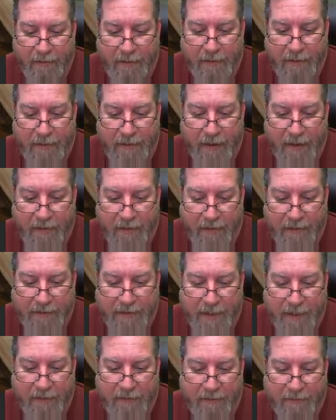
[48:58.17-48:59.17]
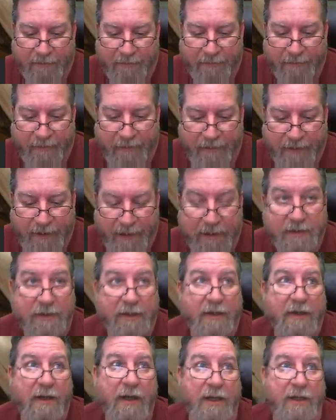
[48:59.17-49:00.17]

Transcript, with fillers: Yeah, exactly, for Fantasia.